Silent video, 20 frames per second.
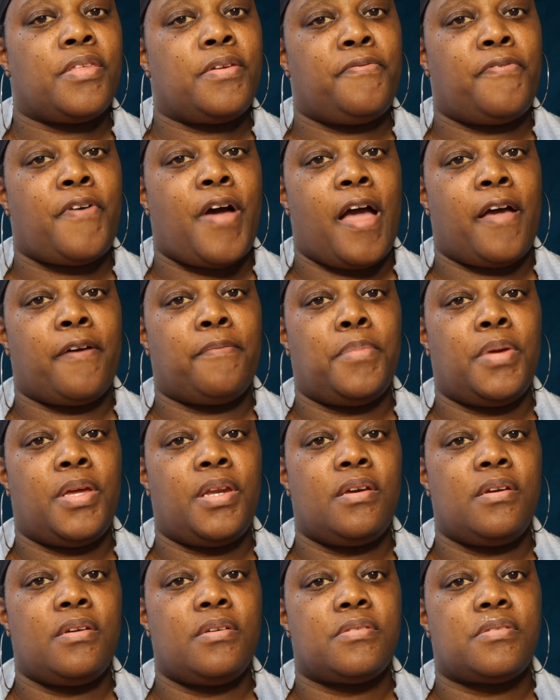than 5
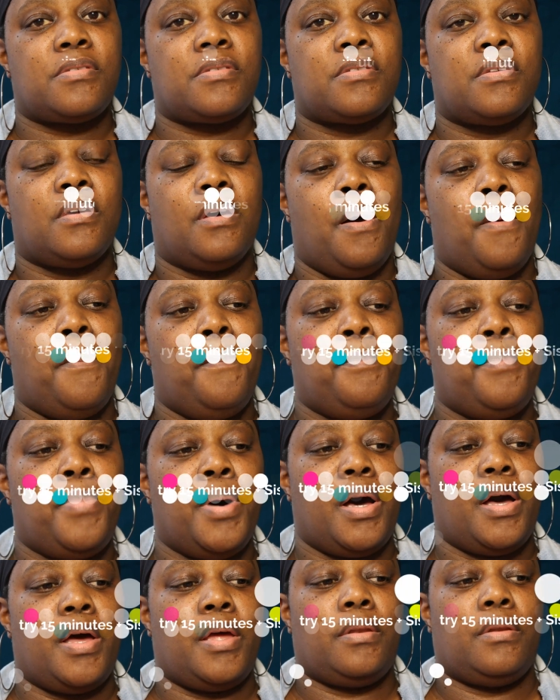minutes,
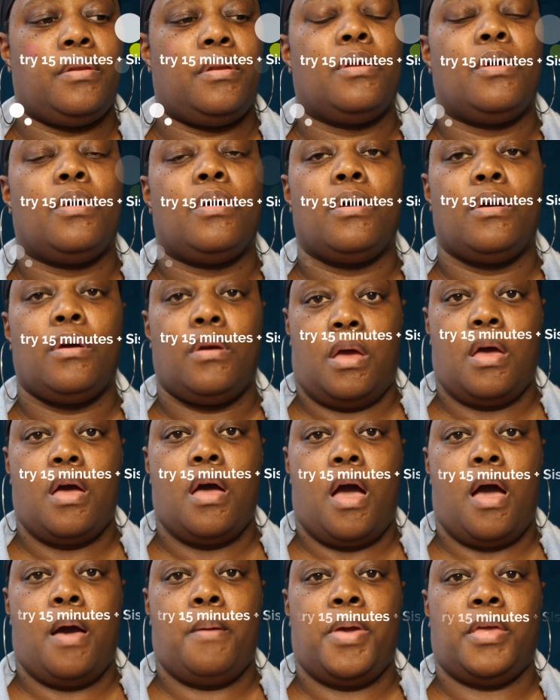but
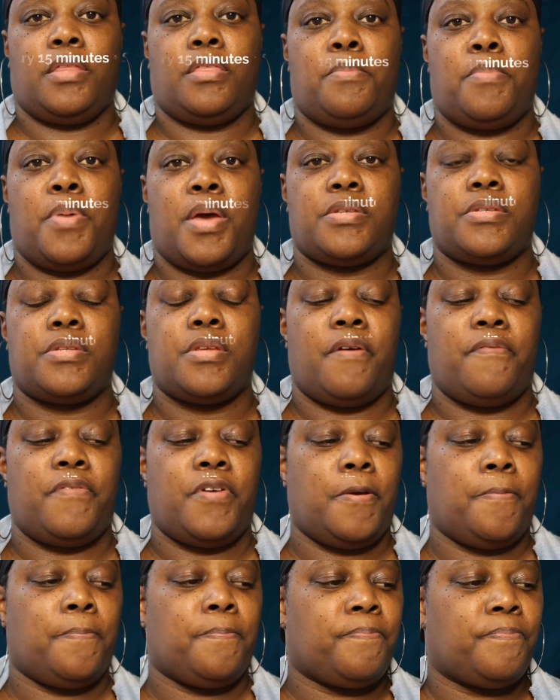I make the best of
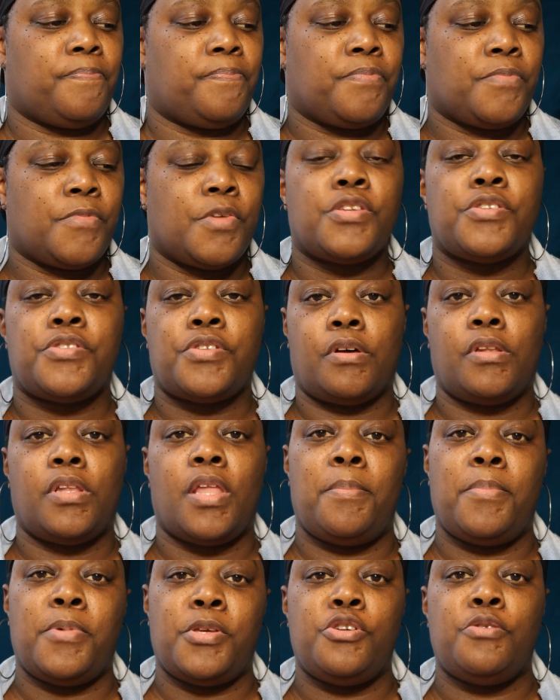it. So
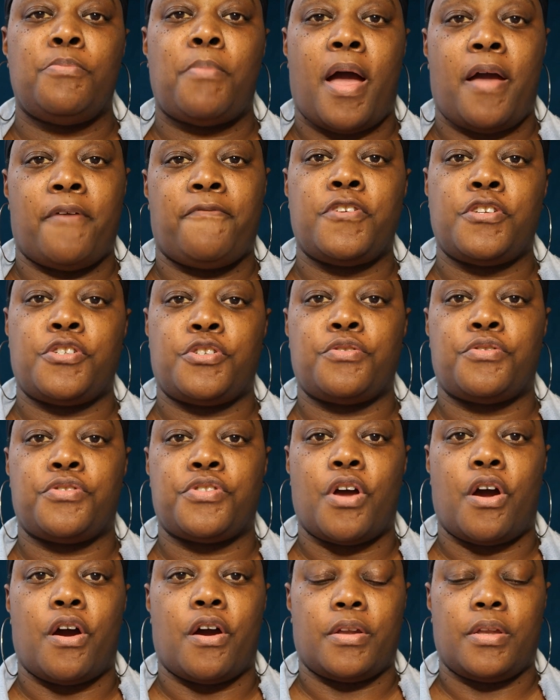let me do my official
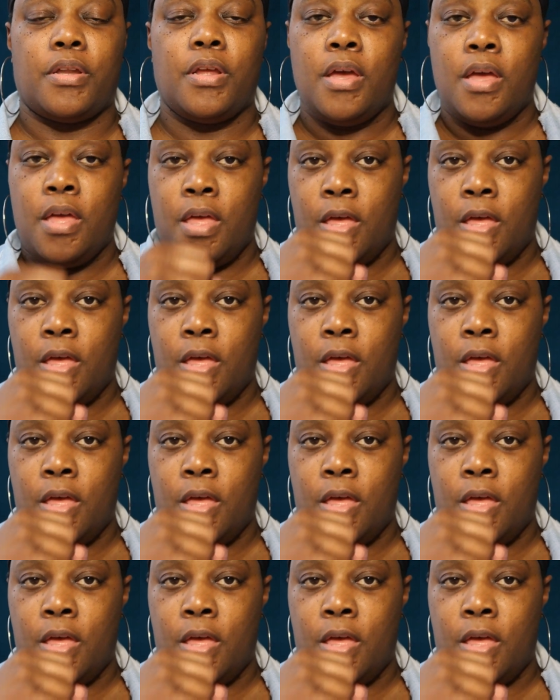start.